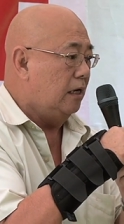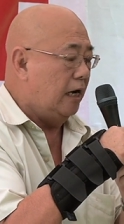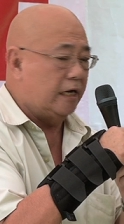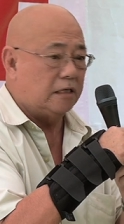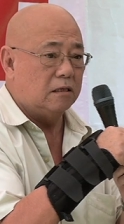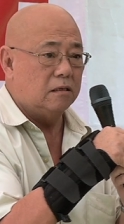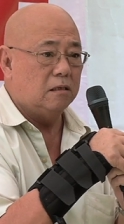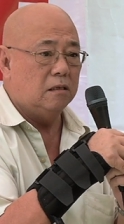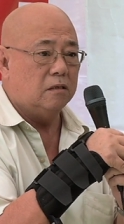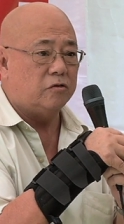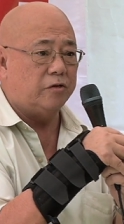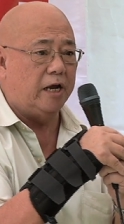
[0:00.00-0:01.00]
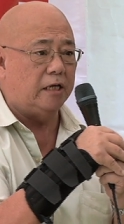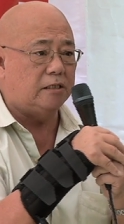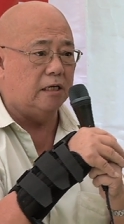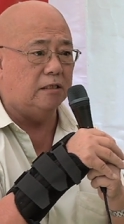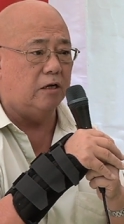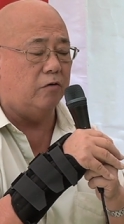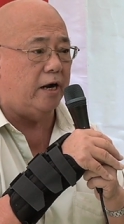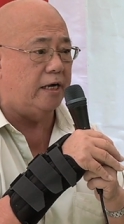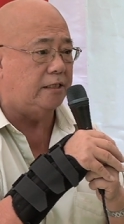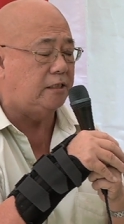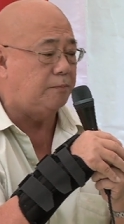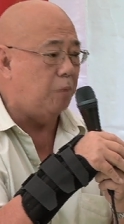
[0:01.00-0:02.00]
at creating the
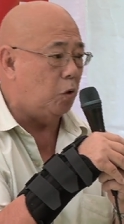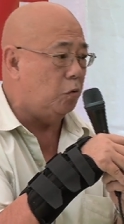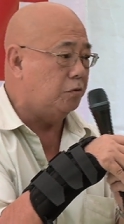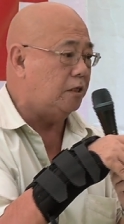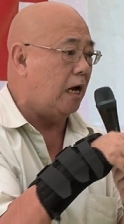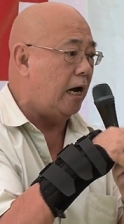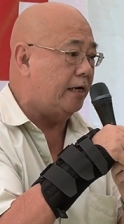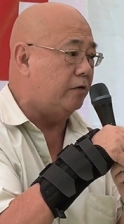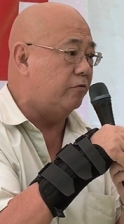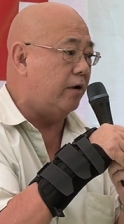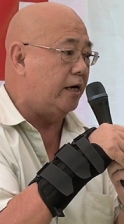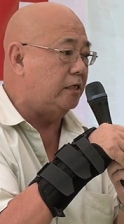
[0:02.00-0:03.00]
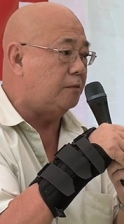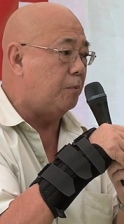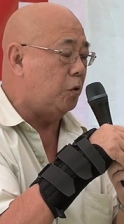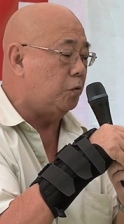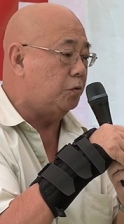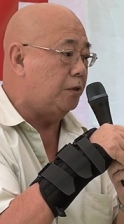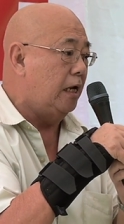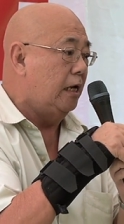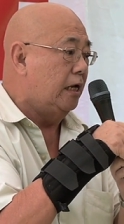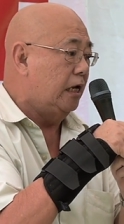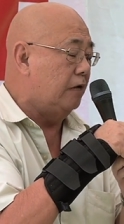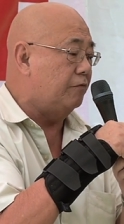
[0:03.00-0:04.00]
rice bowls, the iron rice bowls,
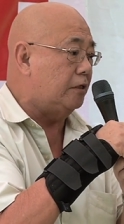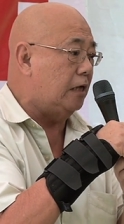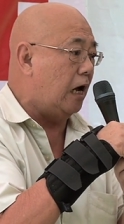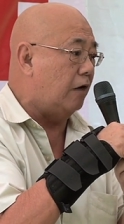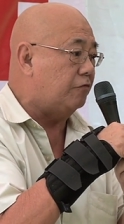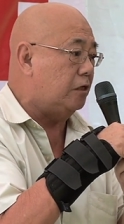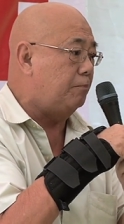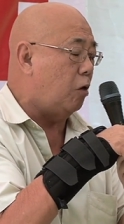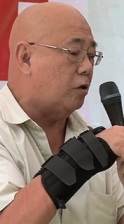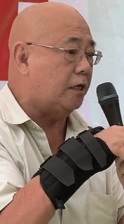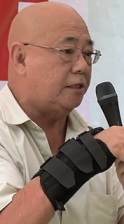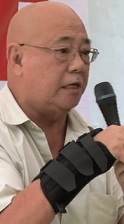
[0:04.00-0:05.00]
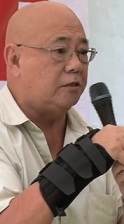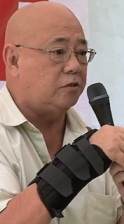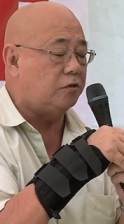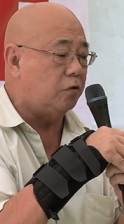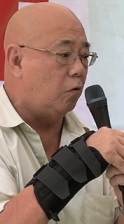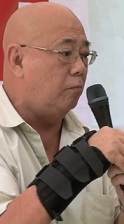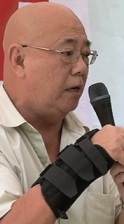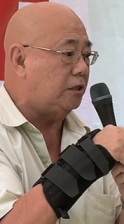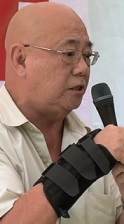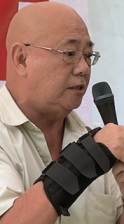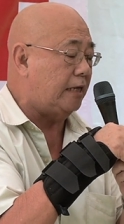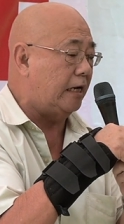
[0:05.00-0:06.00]
even after pocketing so
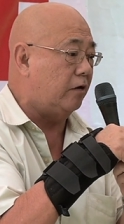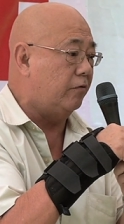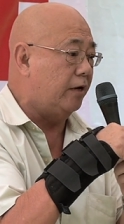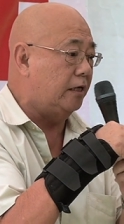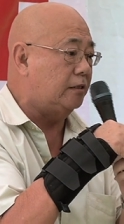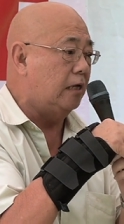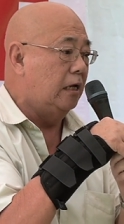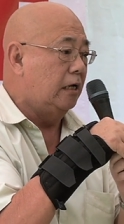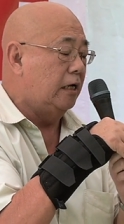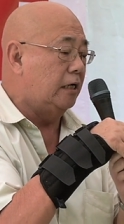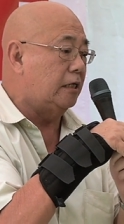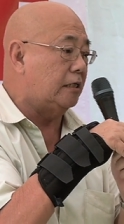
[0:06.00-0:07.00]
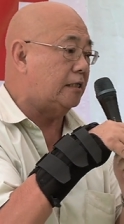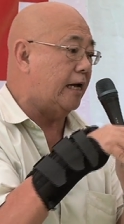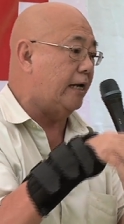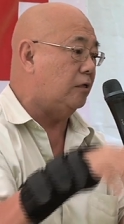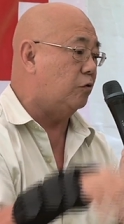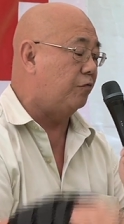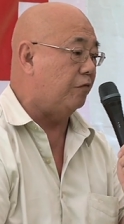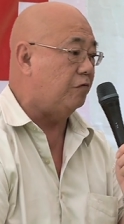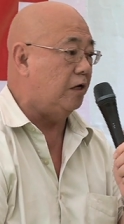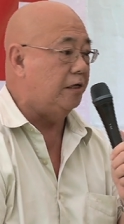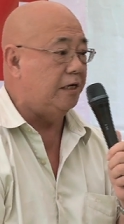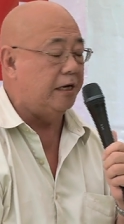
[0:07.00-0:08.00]
much salaries in the 10 to
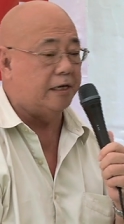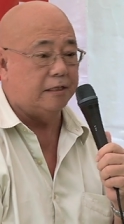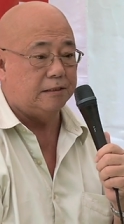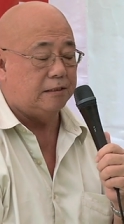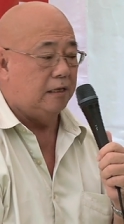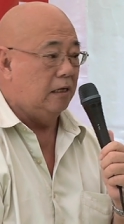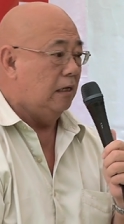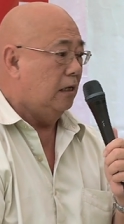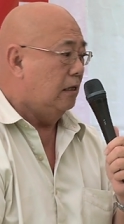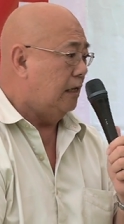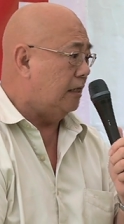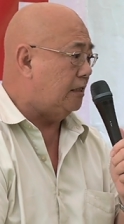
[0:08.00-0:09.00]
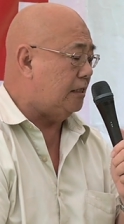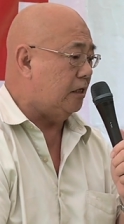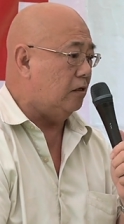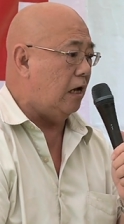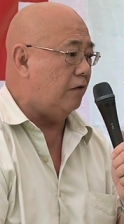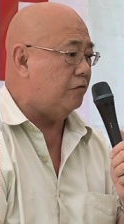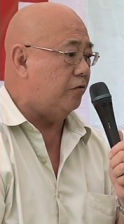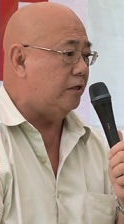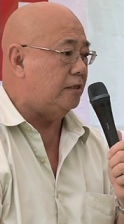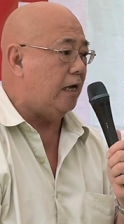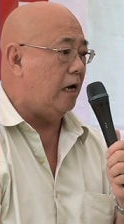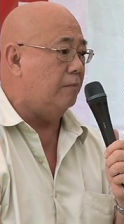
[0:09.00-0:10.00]
15 years, they still, after
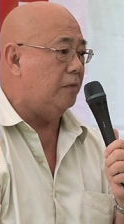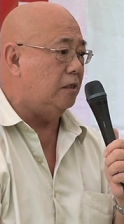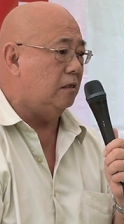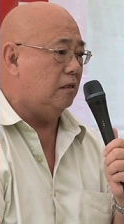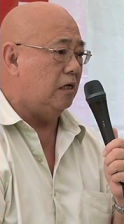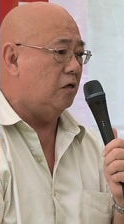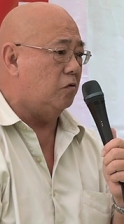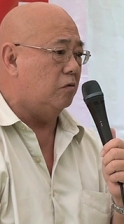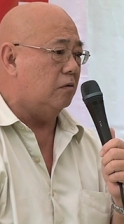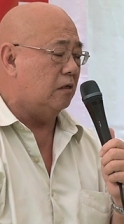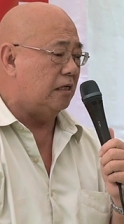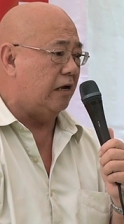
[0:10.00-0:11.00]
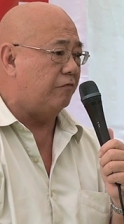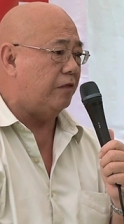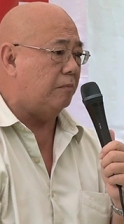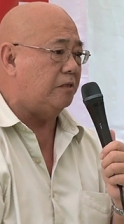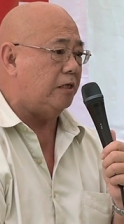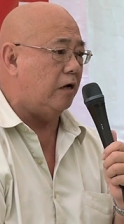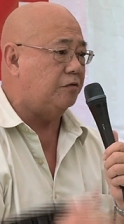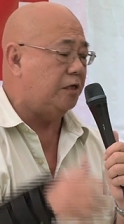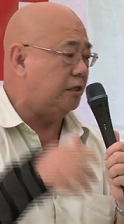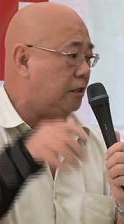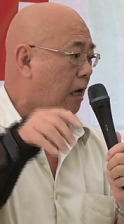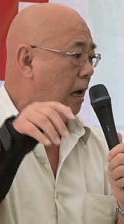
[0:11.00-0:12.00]
retirement, you know, give themselves
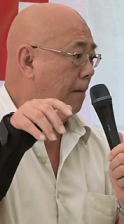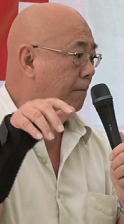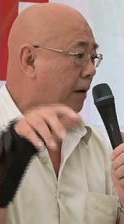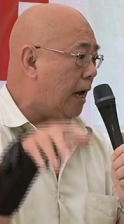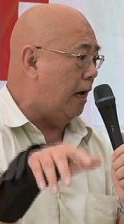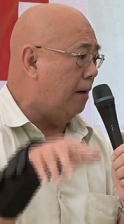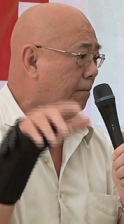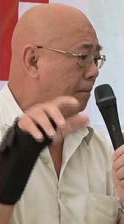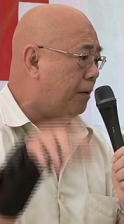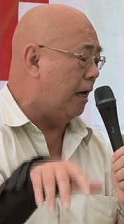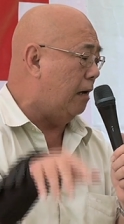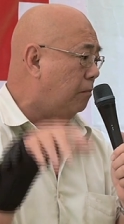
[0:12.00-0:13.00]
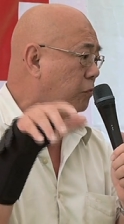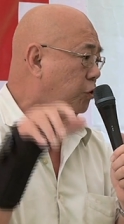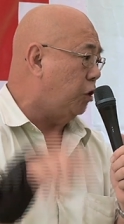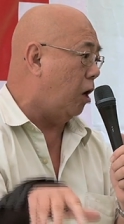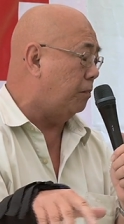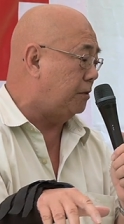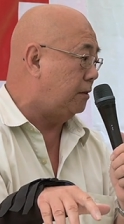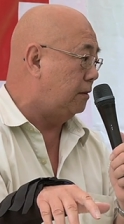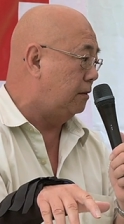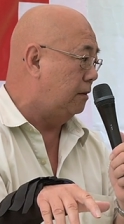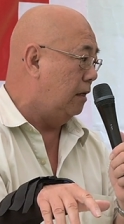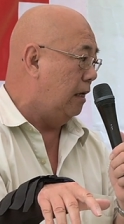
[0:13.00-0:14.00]
these plum, plum jobs,
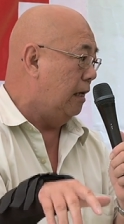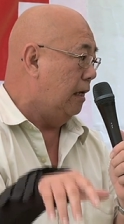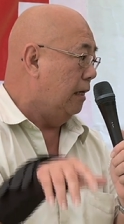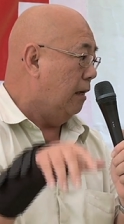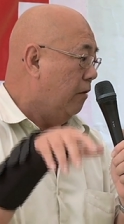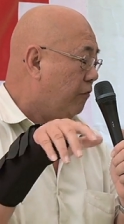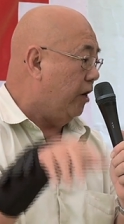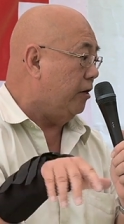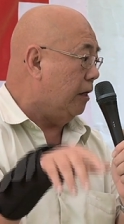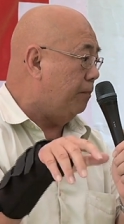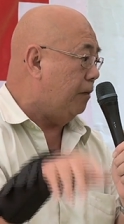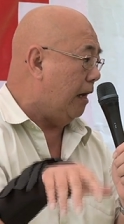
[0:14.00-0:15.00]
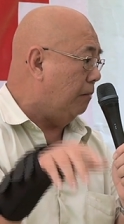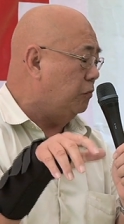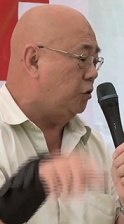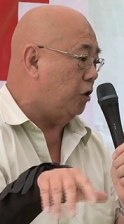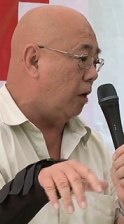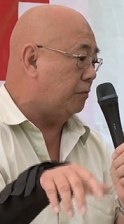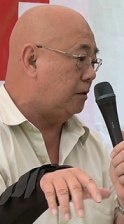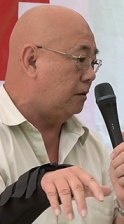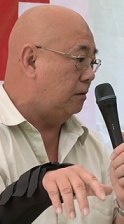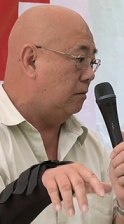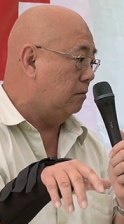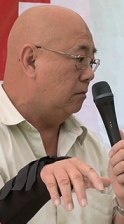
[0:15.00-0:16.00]
very plum jobs.